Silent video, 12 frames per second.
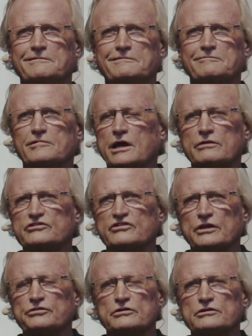when I was
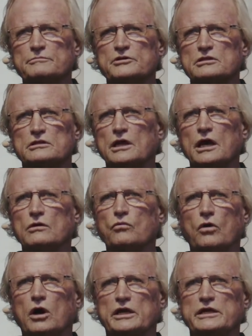out there in the middle of the night
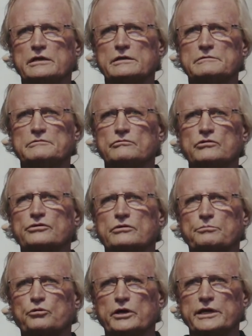walking with her
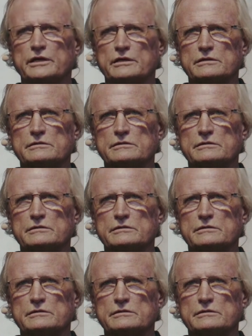praying,